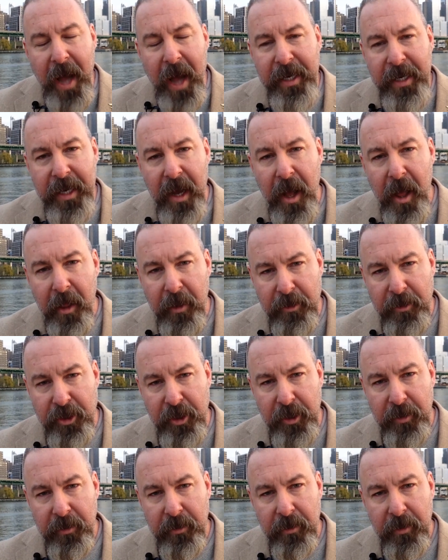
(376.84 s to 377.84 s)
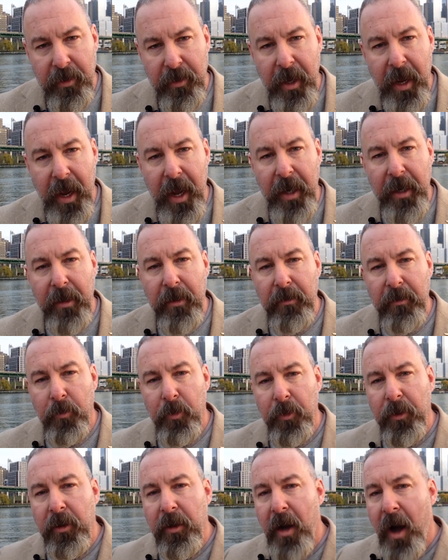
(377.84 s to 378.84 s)
ideology. And
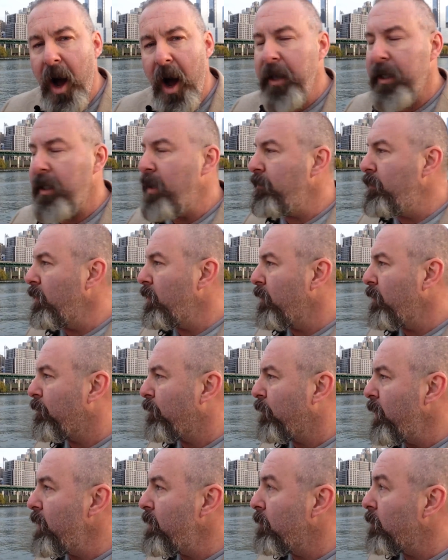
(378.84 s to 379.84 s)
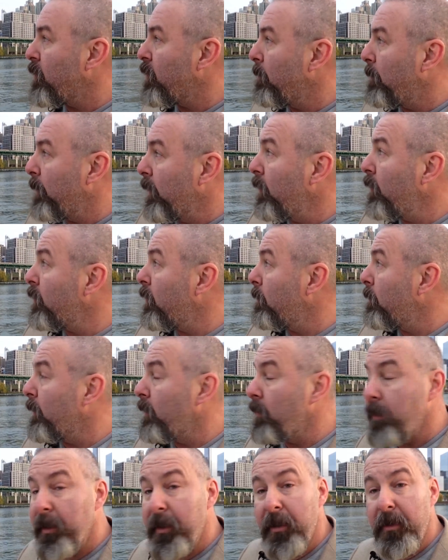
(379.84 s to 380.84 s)
it would not give you the freedom to build
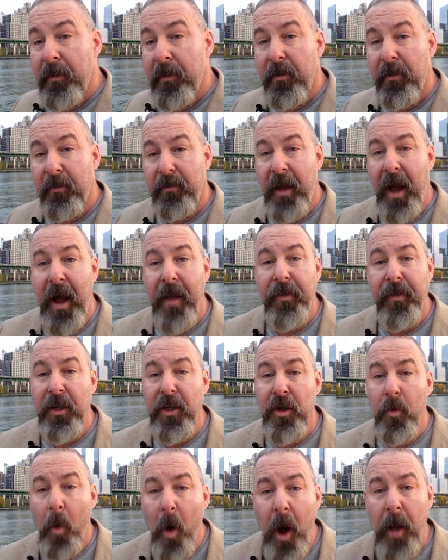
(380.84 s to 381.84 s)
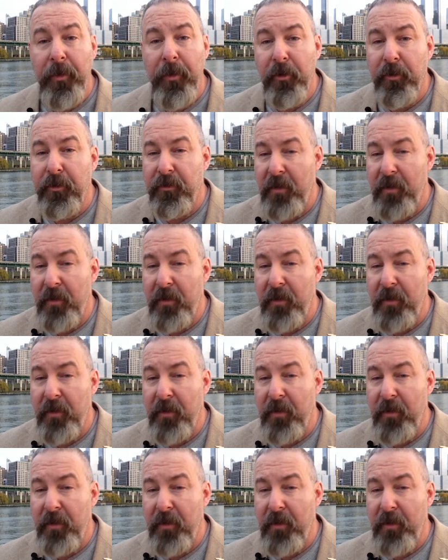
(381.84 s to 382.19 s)
a building in the design that you want.